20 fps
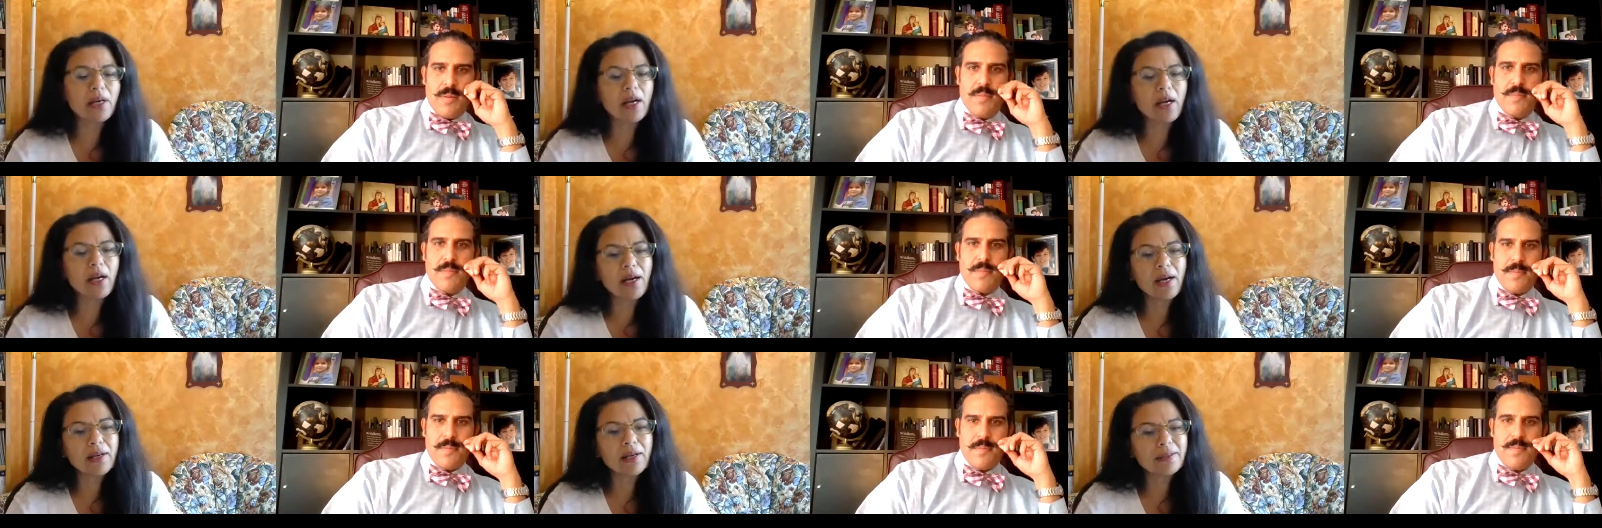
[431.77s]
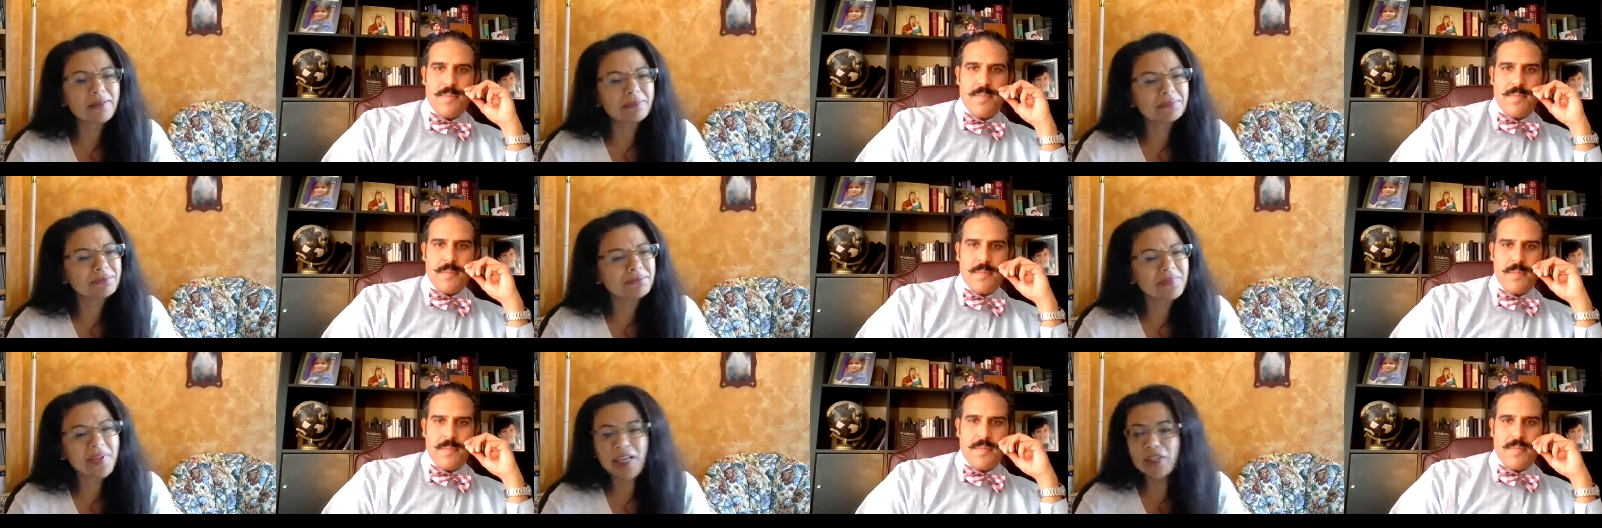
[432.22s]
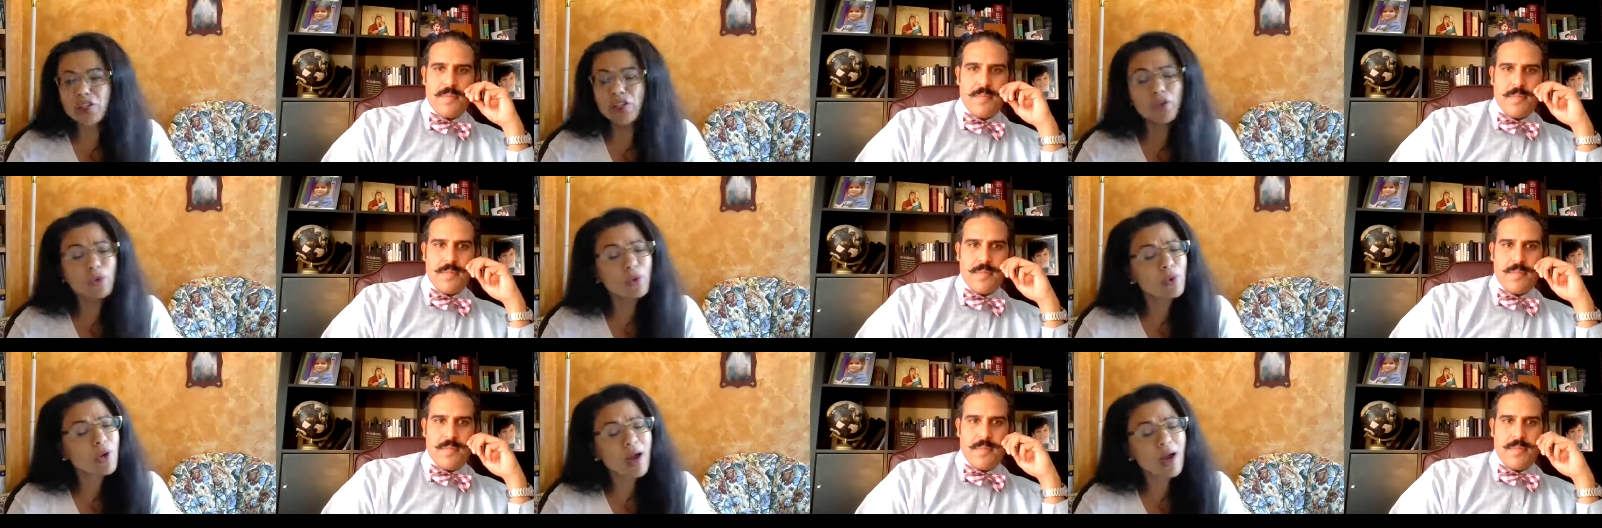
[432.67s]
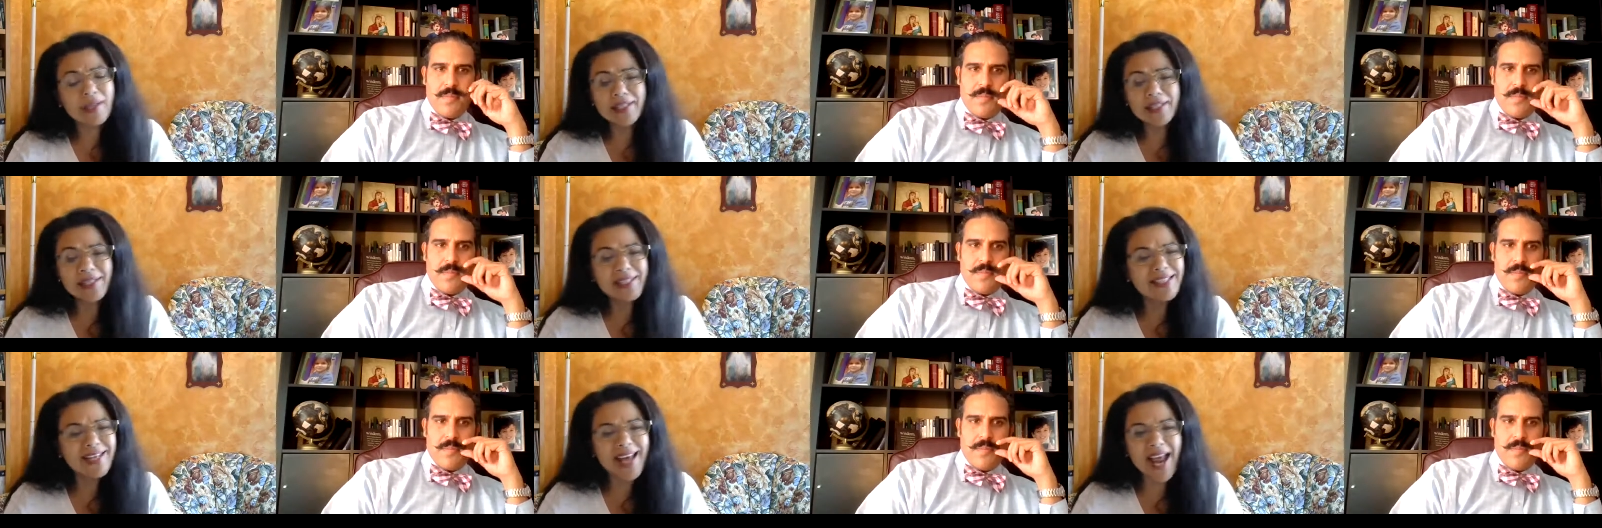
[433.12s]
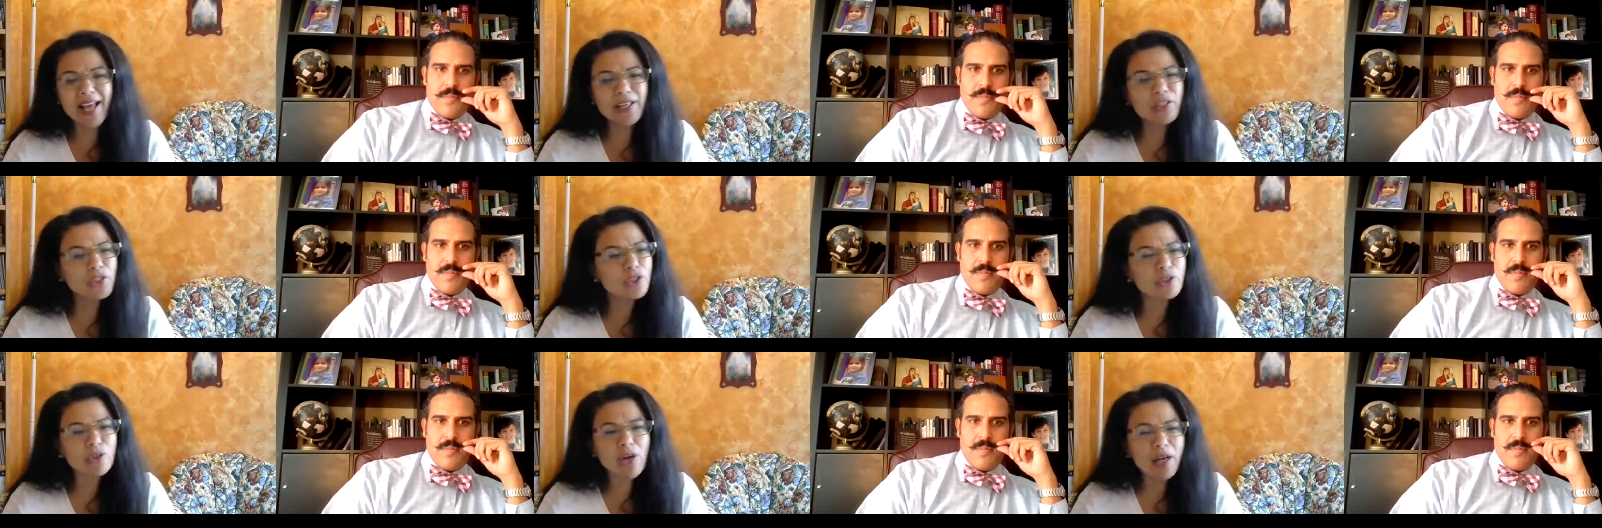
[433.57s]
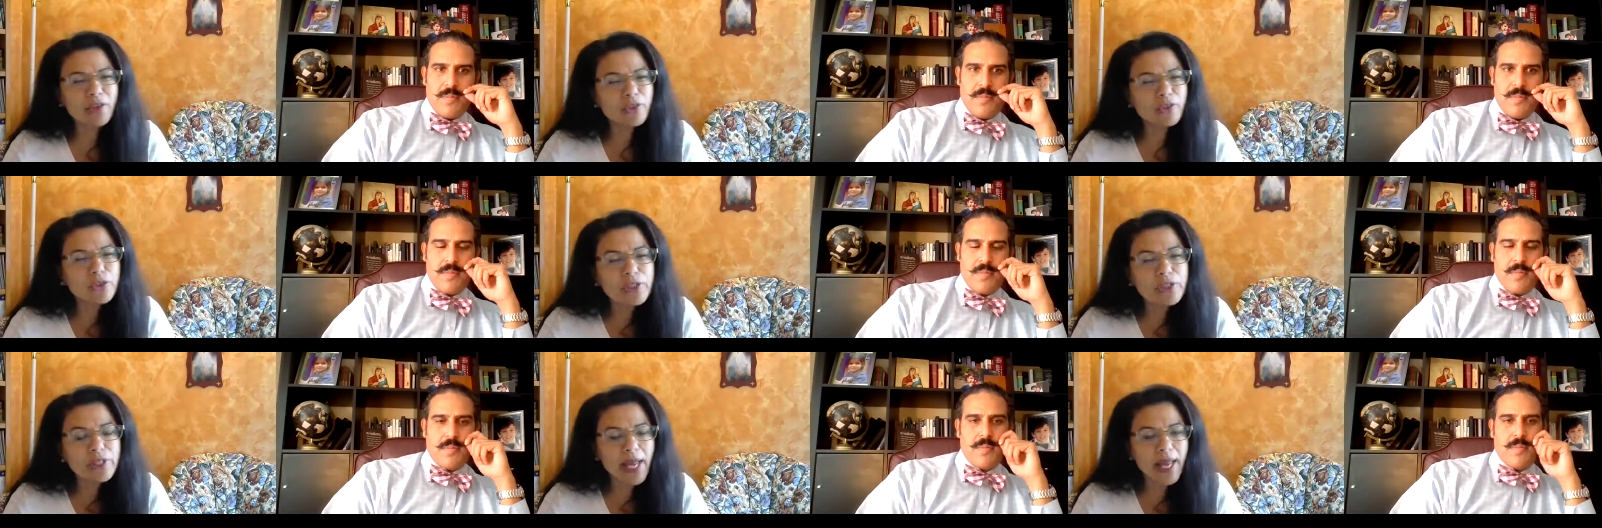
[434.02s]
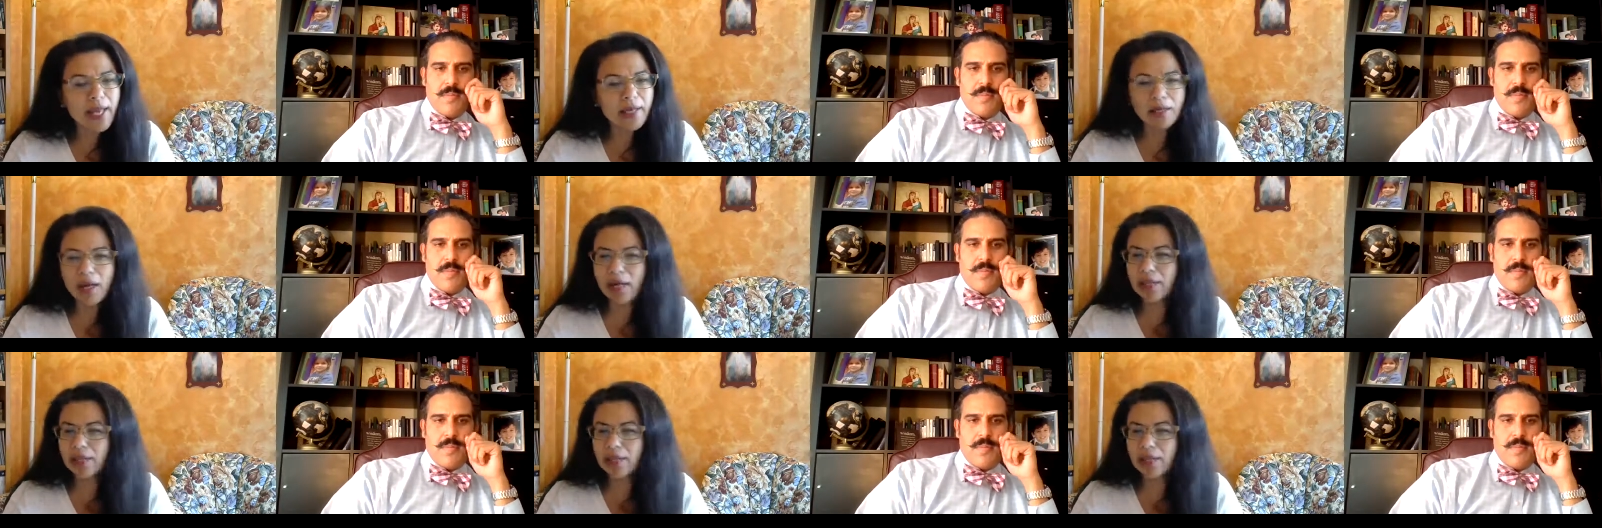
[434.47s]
Speaker 1: Right. Um, and so God doesn't ask you to understand.